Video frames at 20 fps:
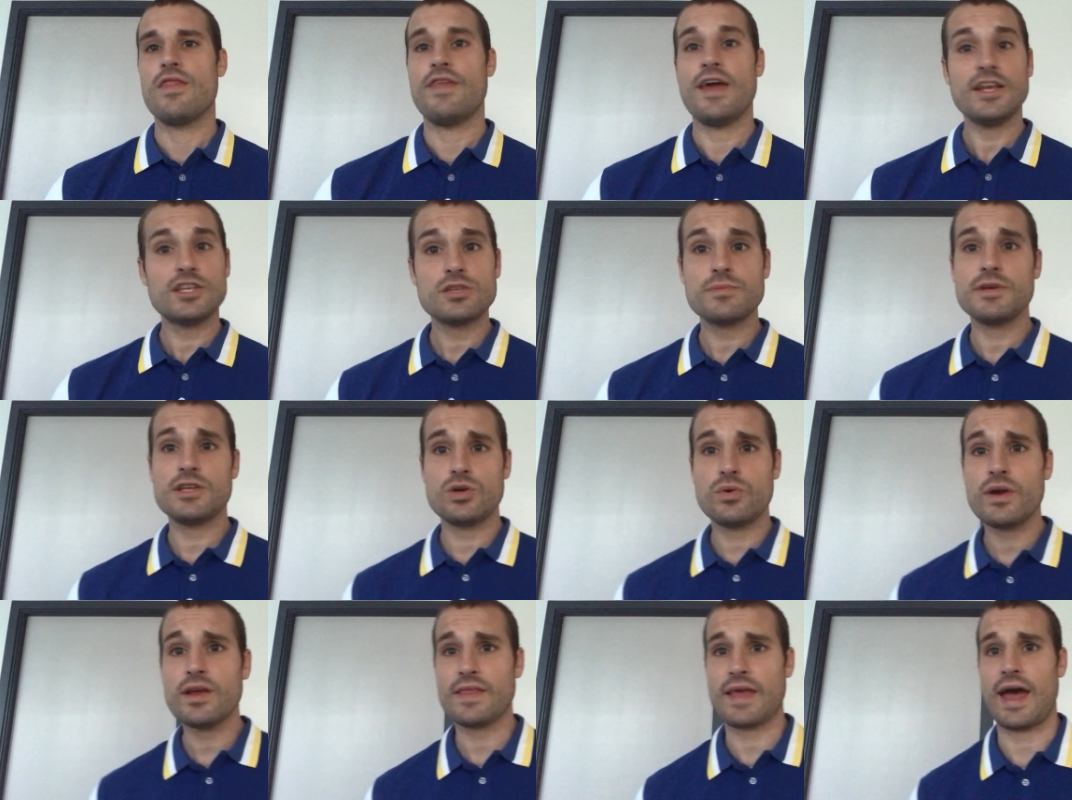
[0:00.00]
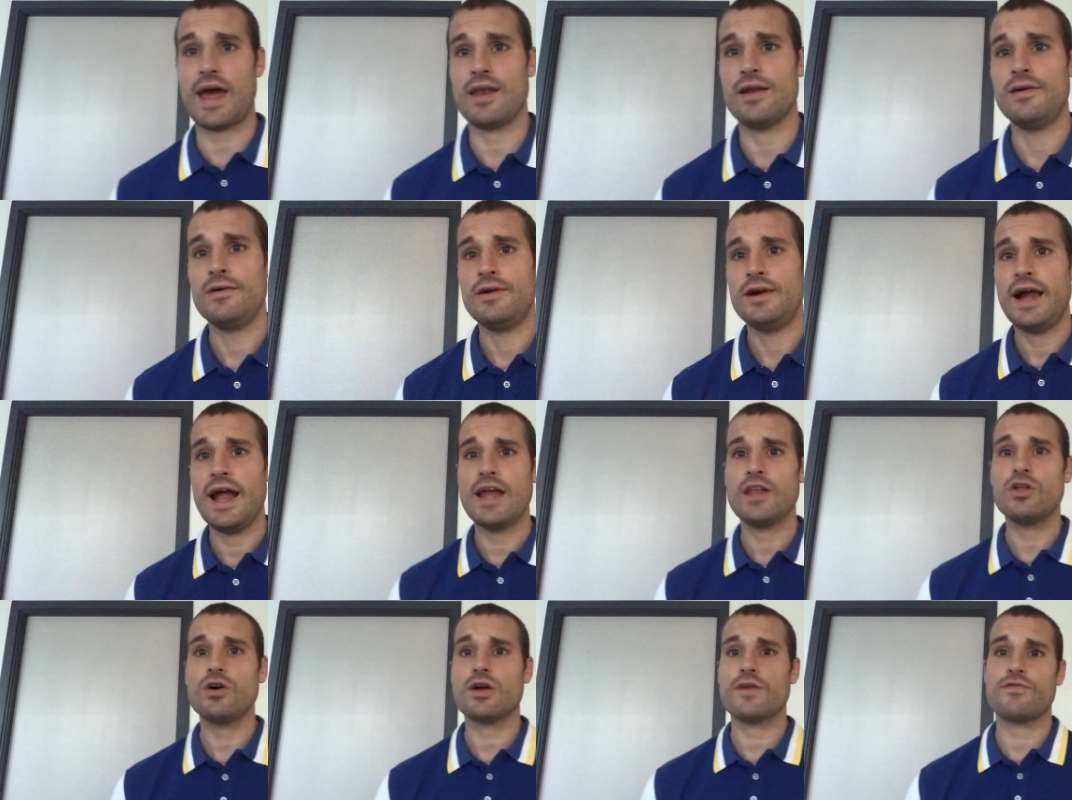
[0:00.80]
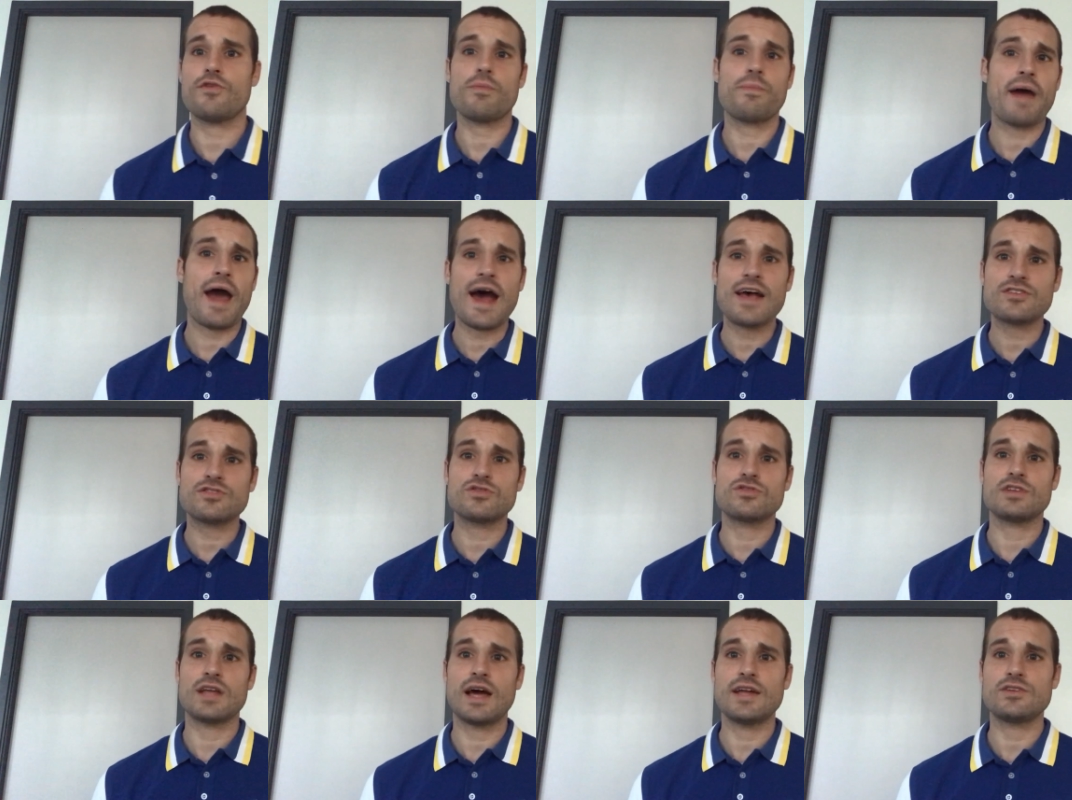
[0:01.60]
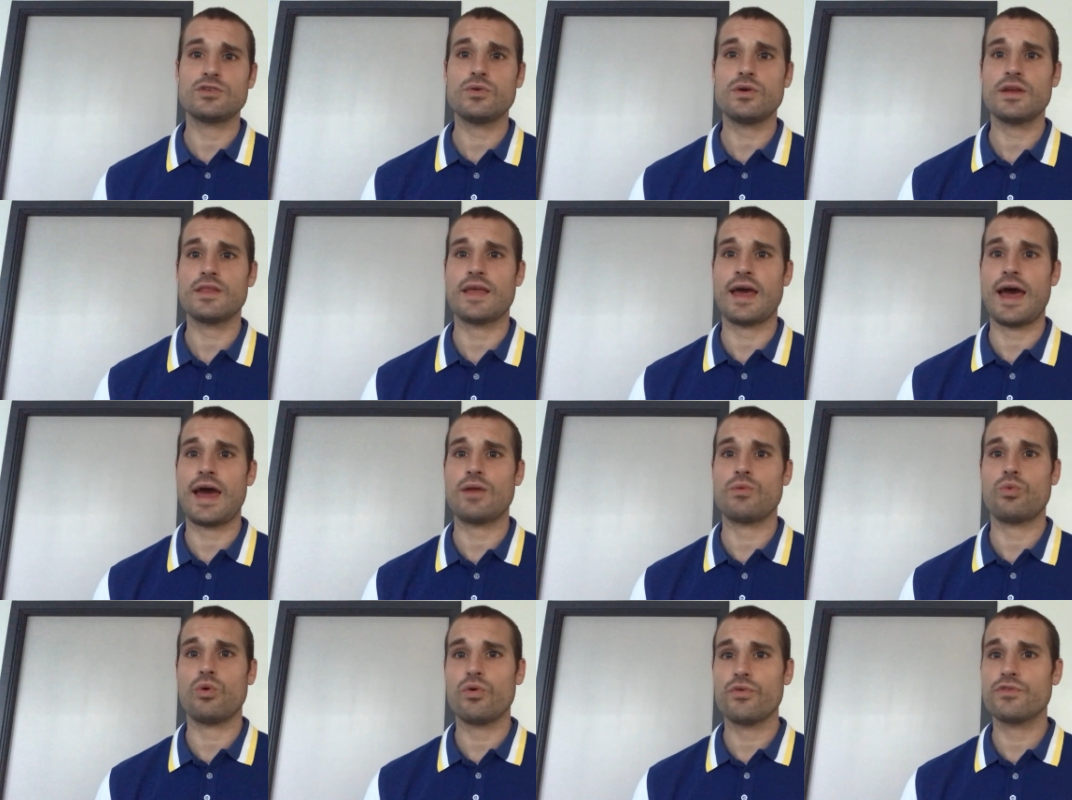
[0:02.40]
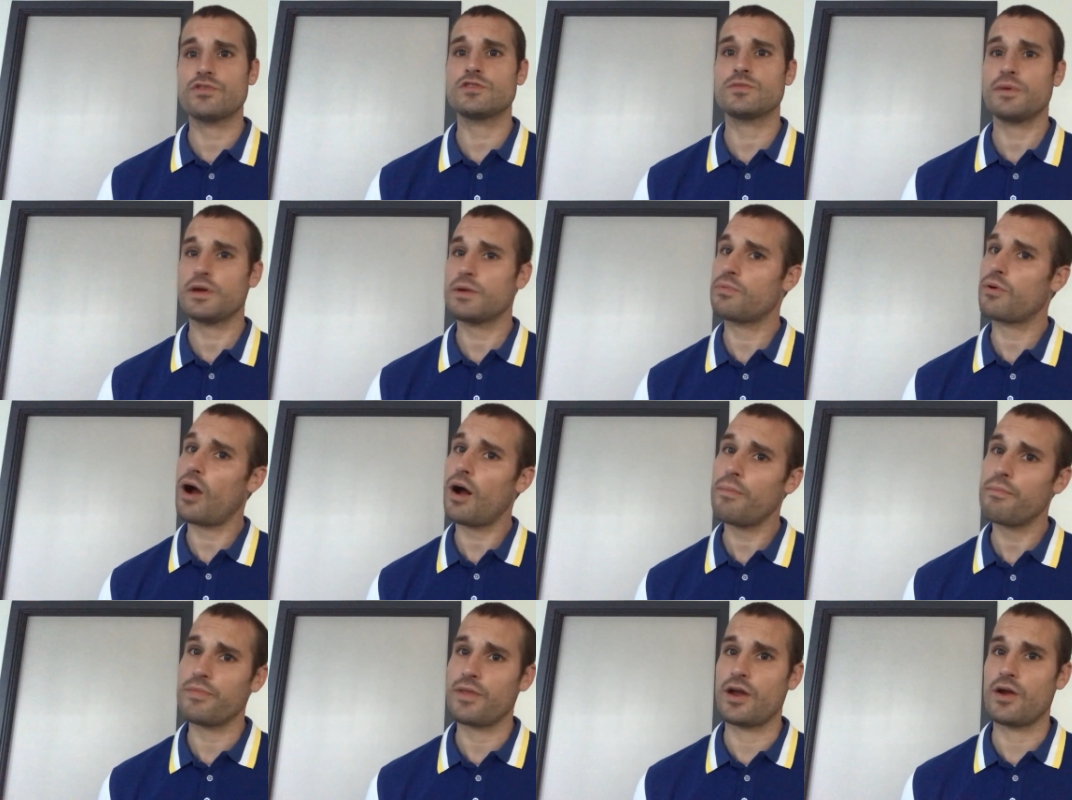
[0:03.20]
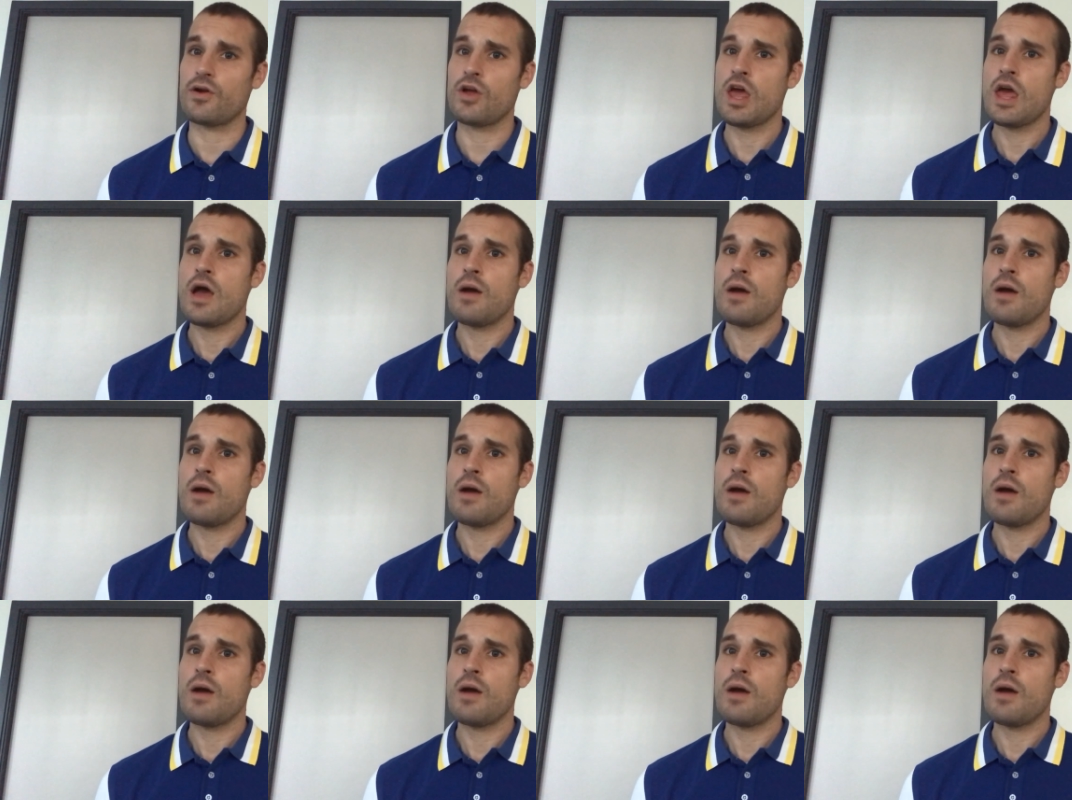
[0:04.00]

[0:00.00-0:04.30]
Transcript: They should be doing that. And look, if your pastor's not doing that, well, there's a big problem there.